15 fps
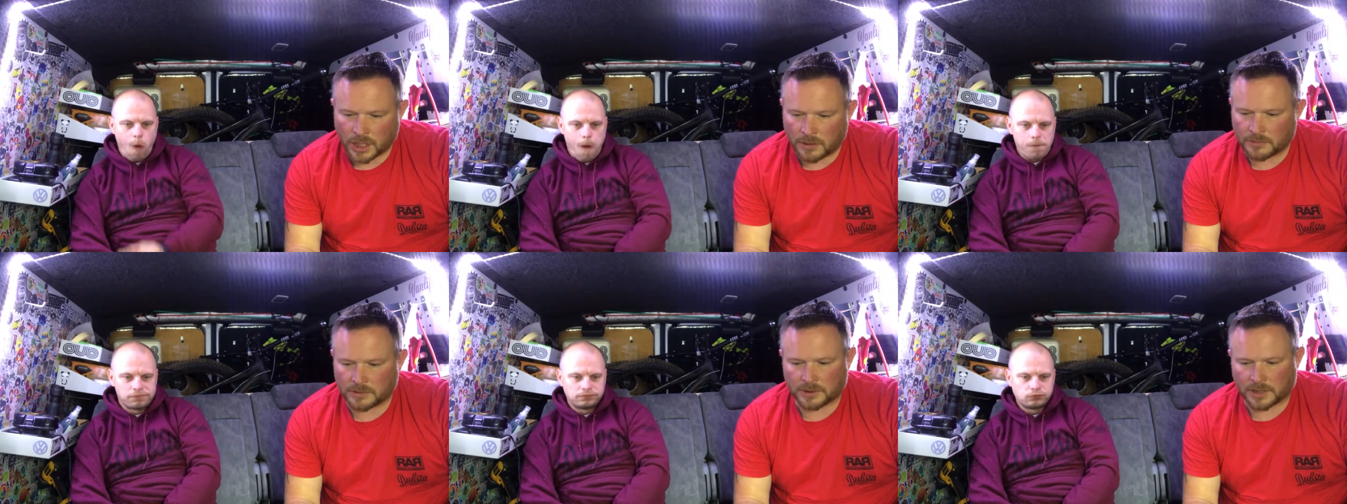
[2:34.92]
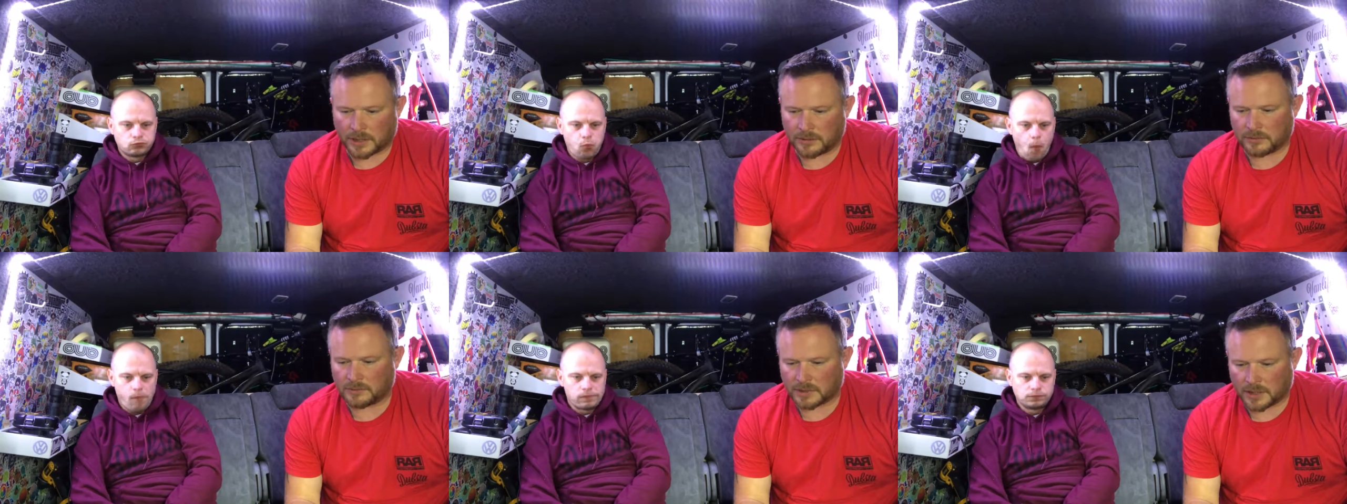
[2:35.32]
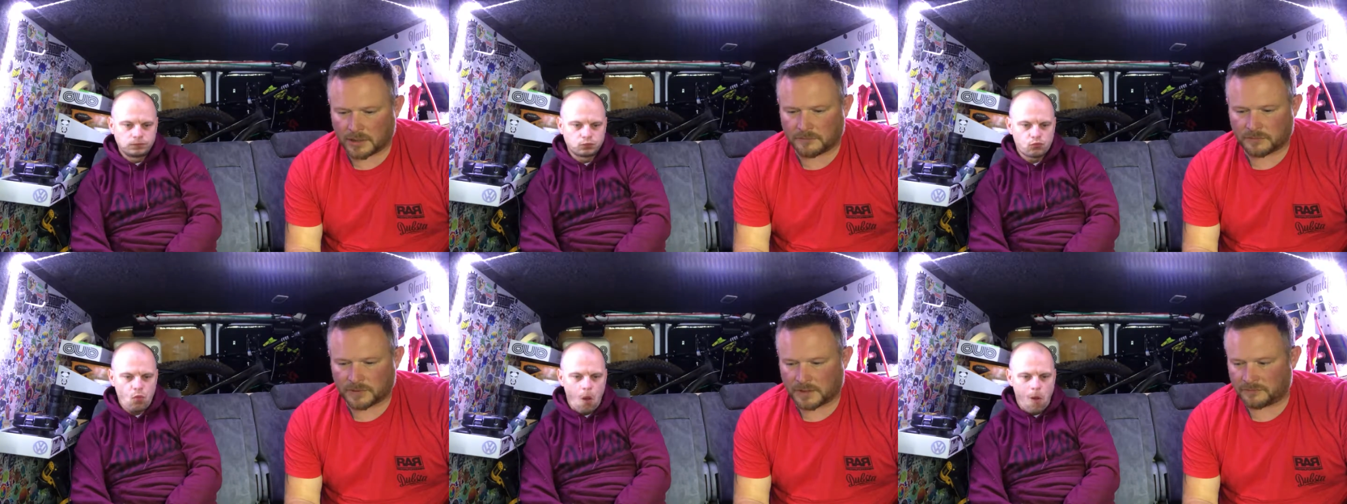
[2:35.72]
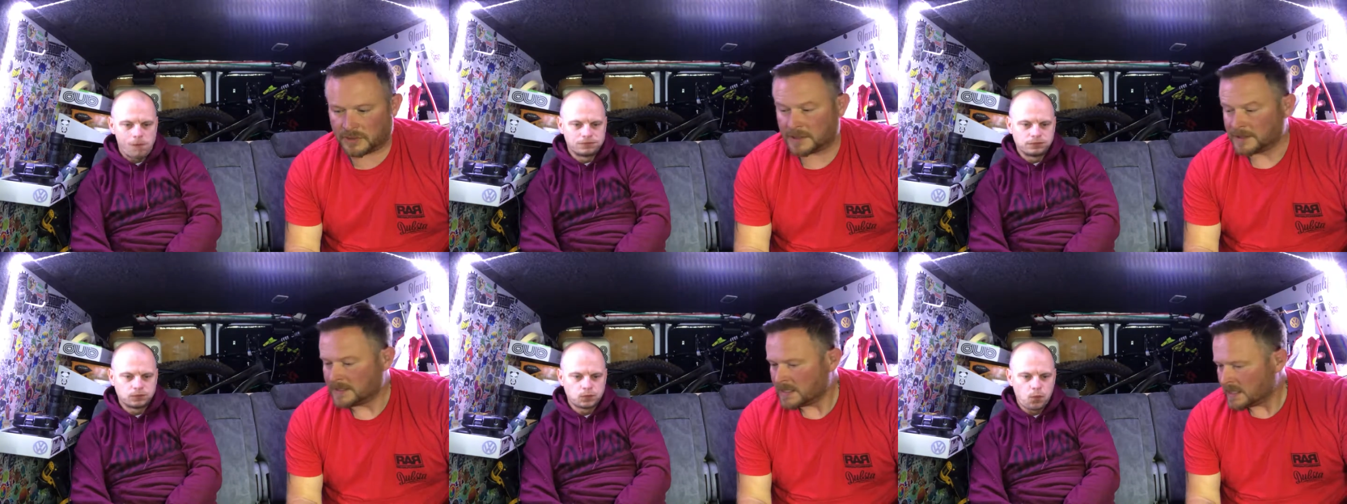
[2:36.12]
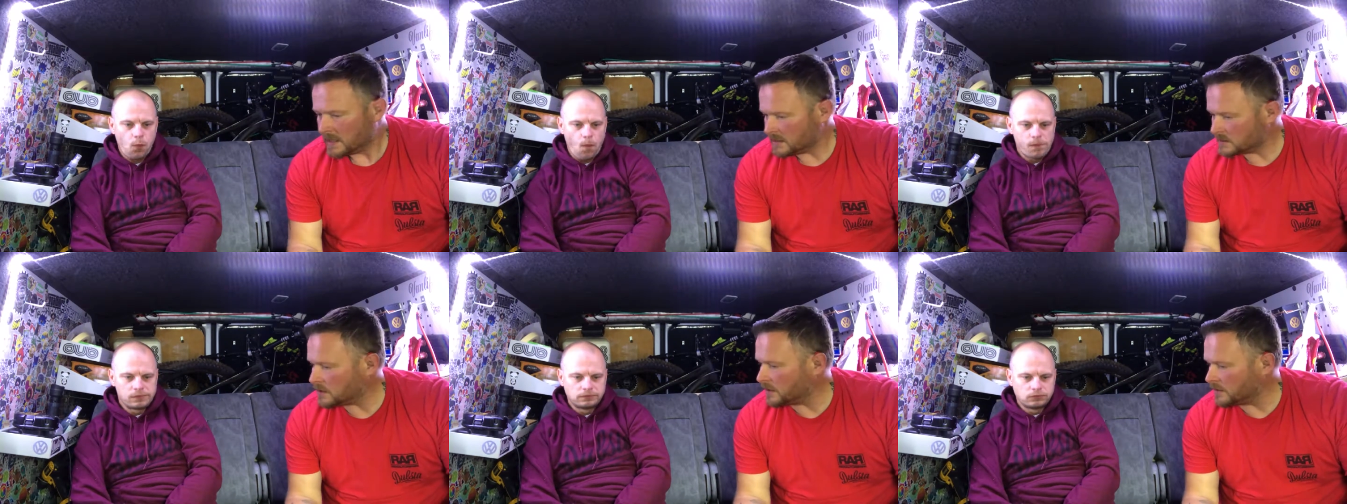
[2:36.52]
Speaker 1: go and go and go forever.
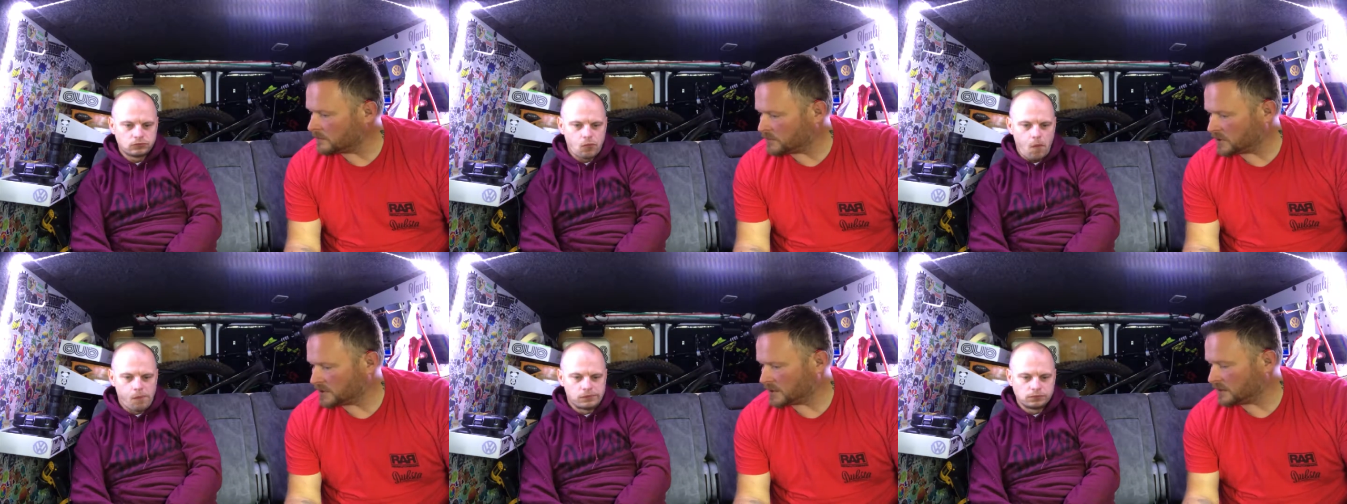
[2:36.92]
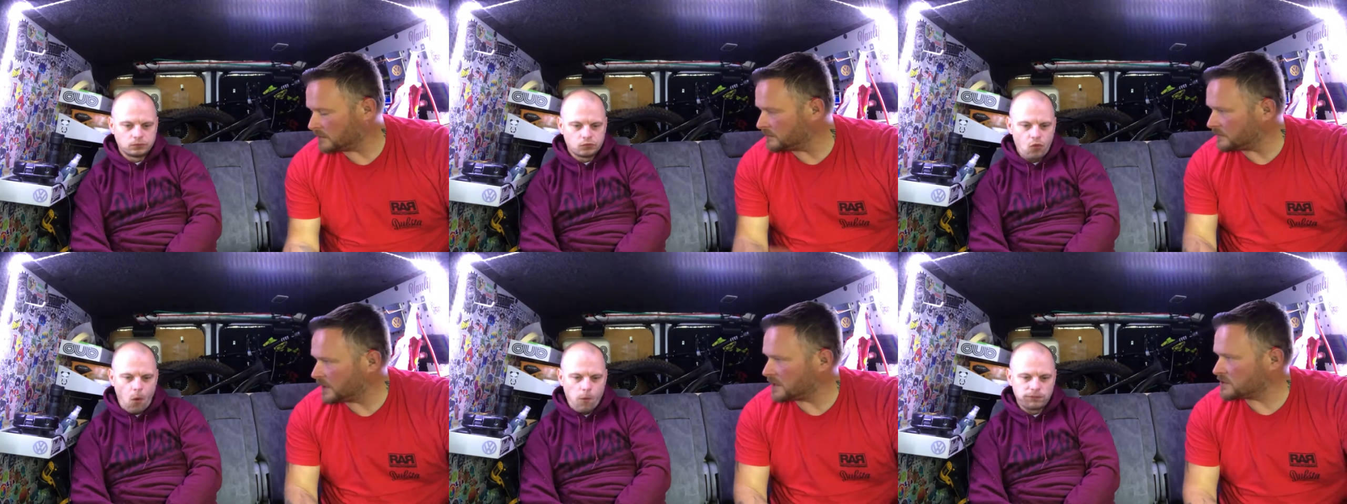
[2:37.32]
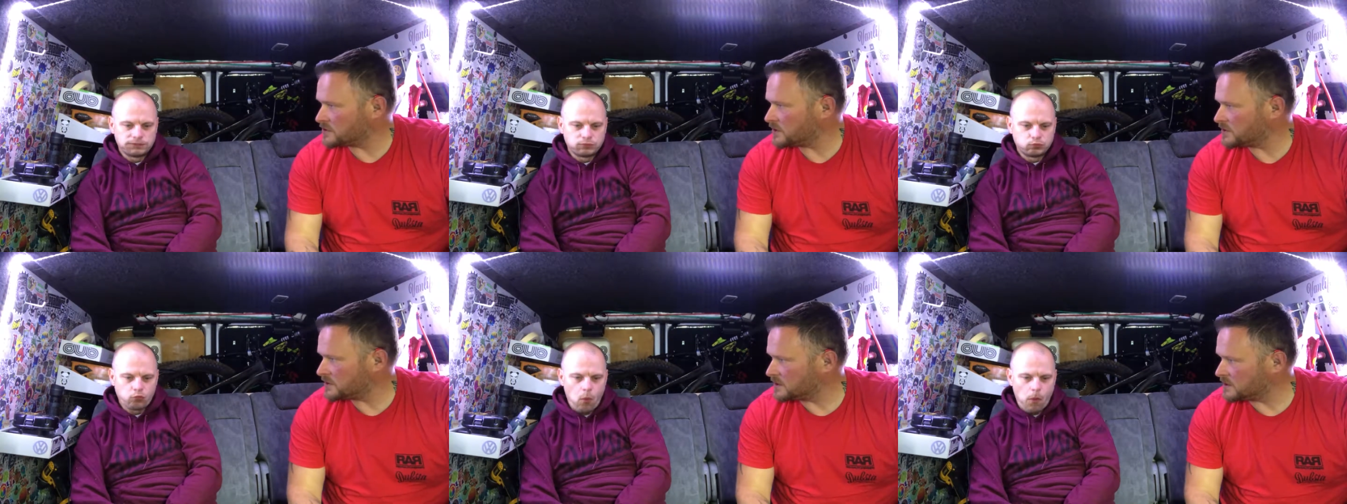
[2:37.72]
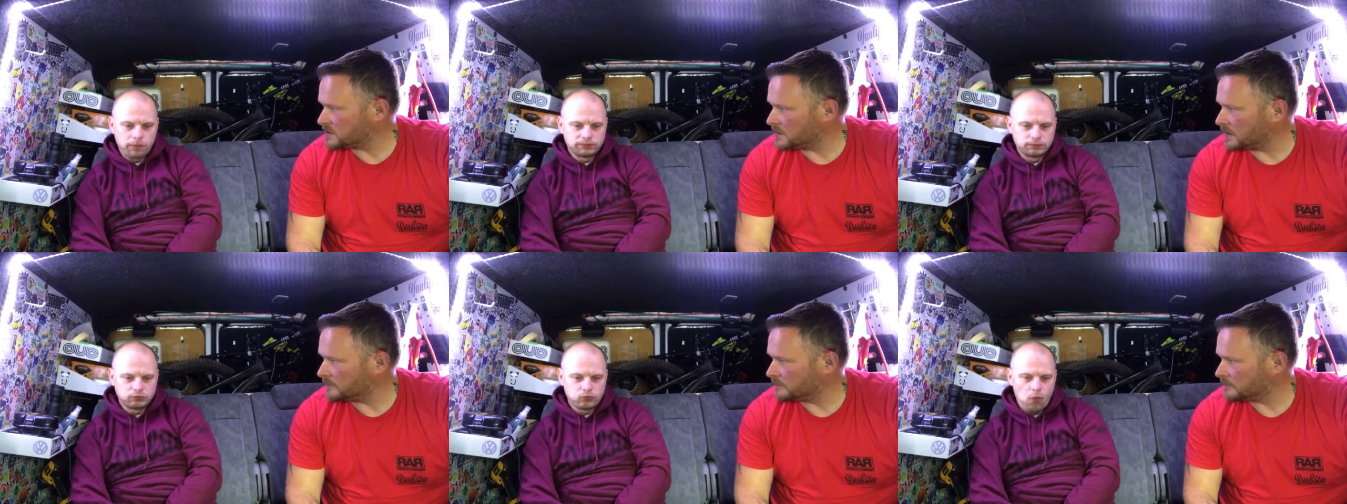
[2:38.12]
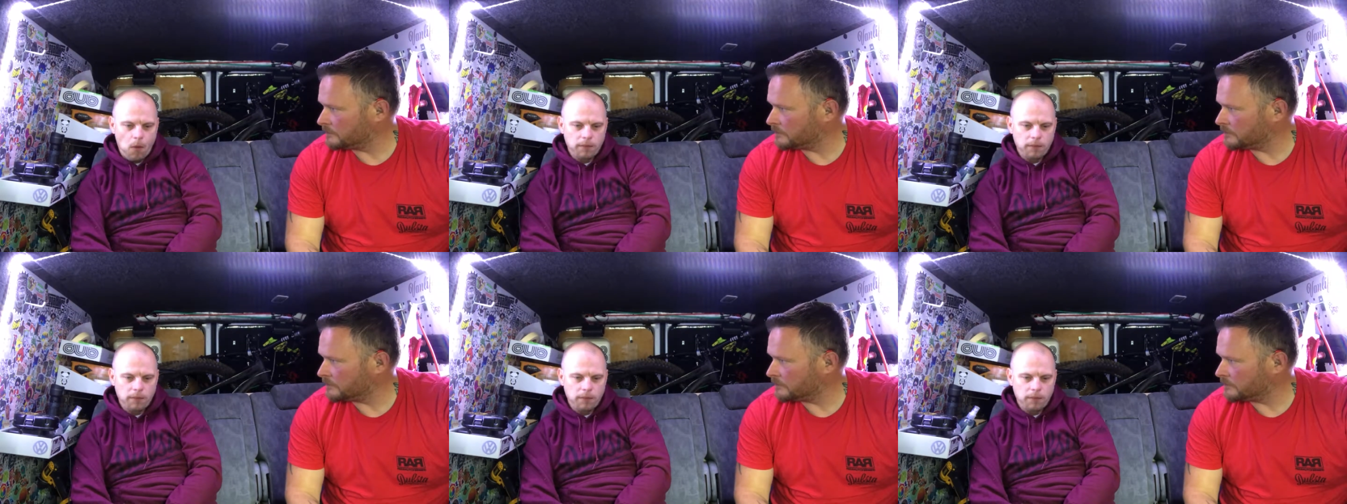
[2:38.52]
It's like your body. You're eating sausages now.